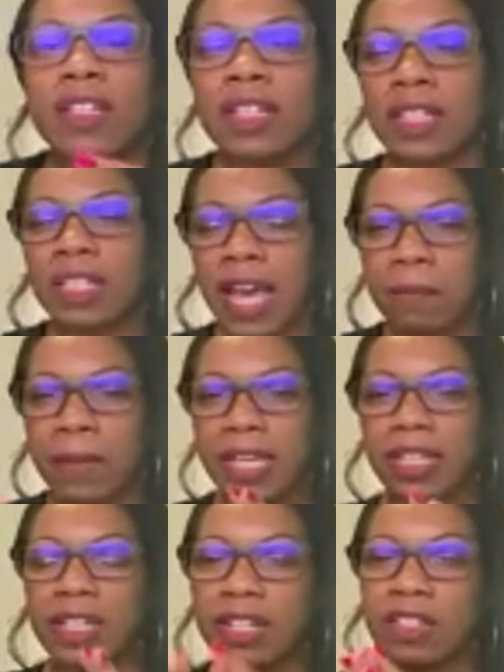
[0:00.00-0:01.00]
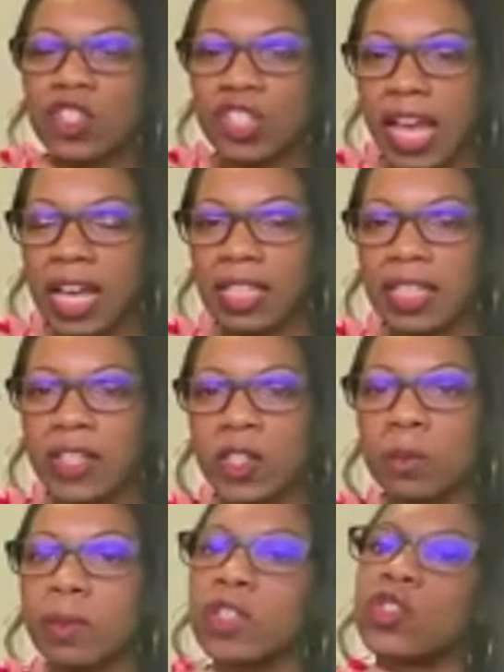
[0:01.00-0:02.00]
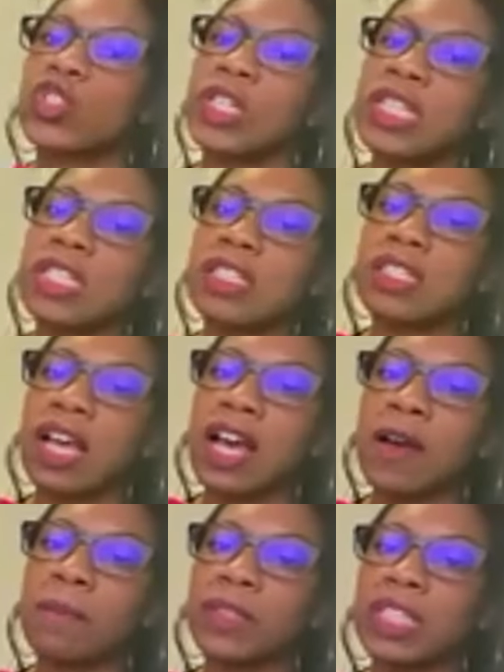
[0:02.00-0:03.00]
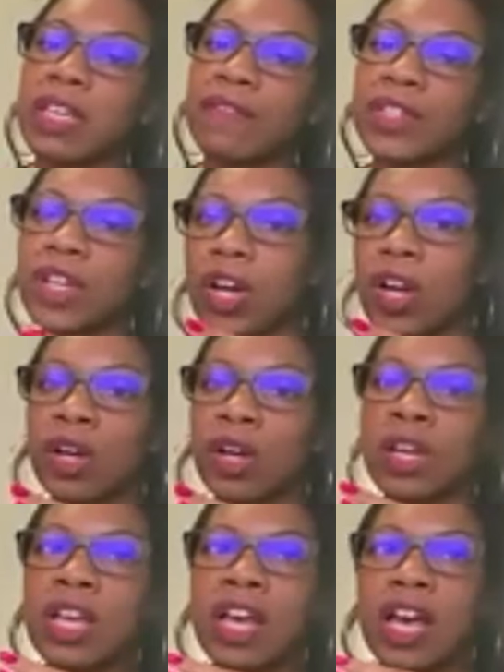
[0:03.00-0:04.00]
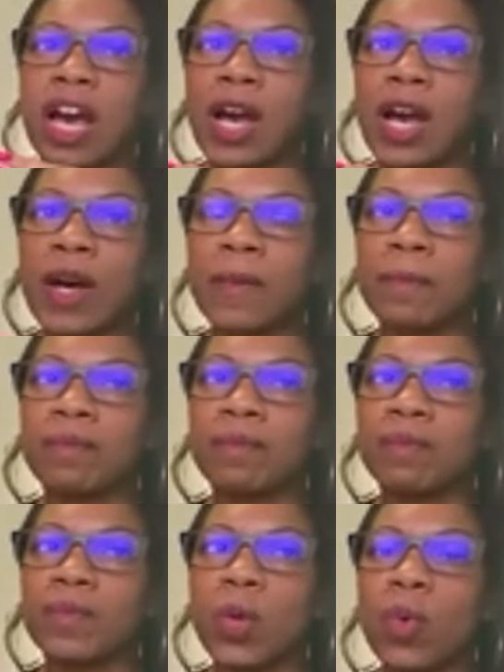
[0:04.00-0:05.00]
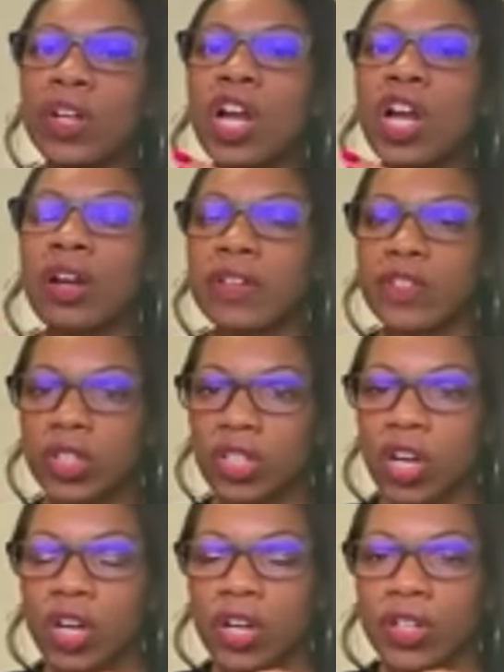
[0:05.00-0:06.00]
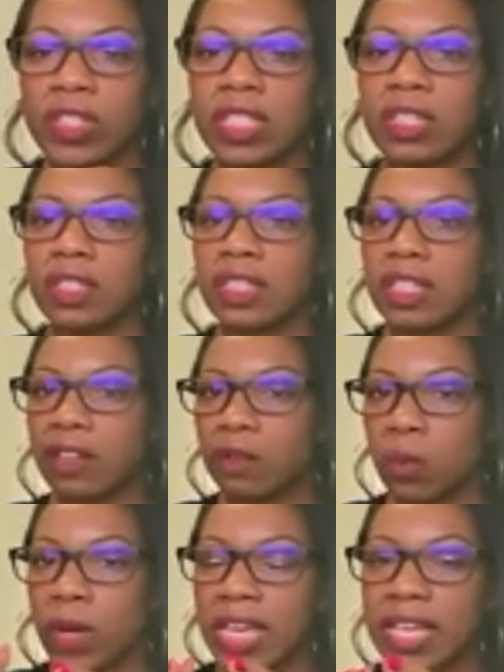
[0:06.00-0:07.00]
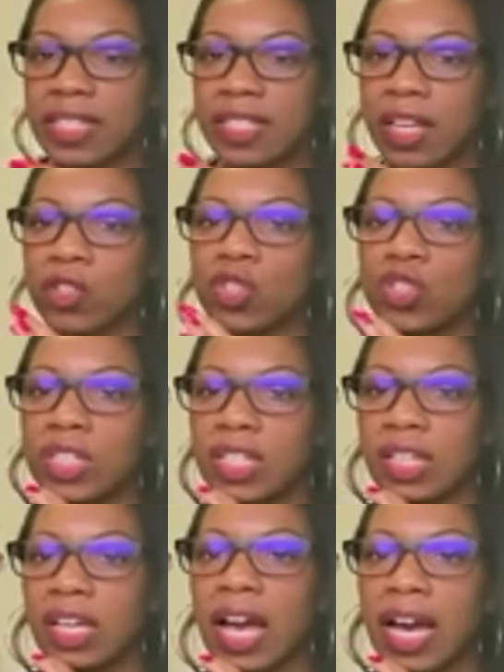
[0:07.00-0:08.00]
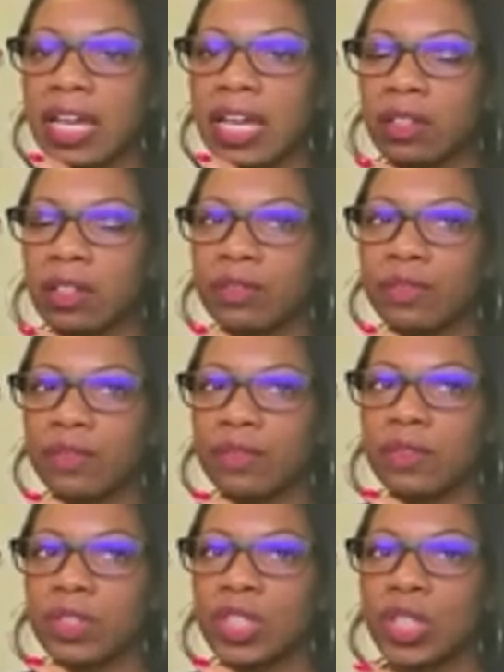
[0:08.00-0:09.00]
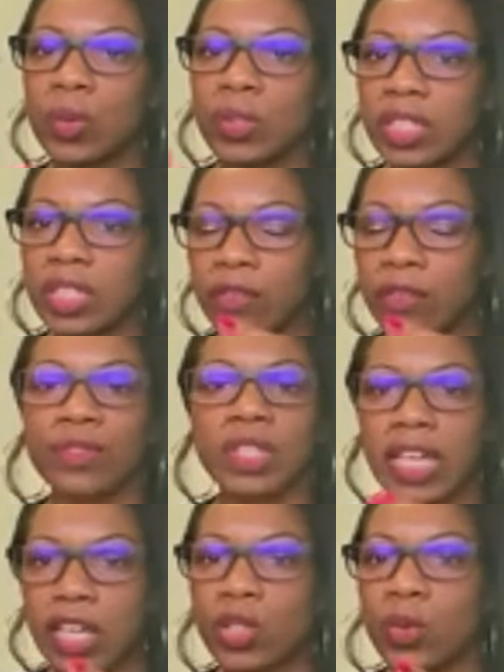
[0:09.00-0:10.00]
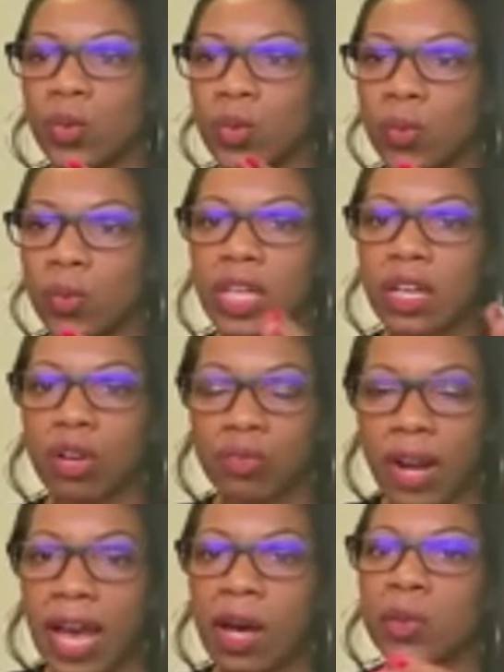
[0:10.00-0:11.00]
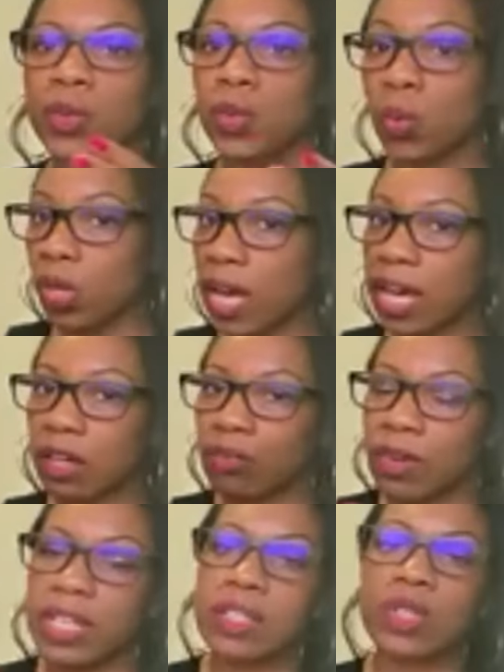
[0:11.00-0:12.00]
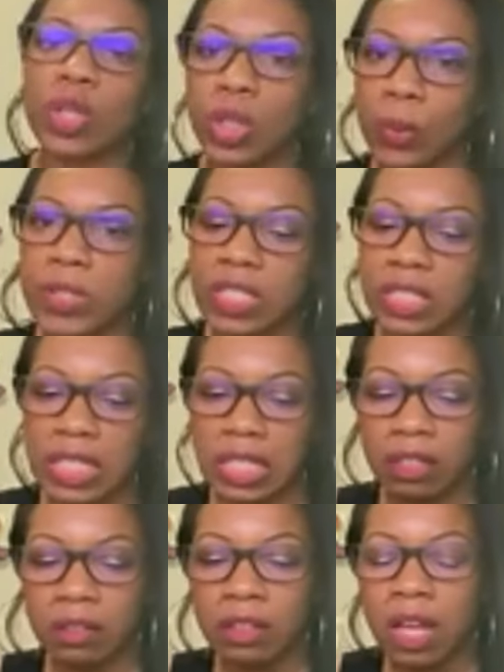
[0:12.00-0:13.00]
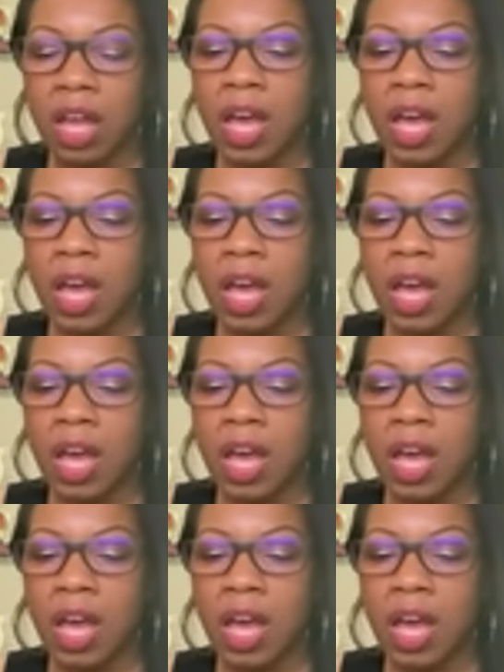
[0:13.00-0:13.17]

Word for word: not making it a challenge, but just um, giving her um, or encouraging her to give ways that she can kind of, you know, give get you aroused or kind of ready to close the deal.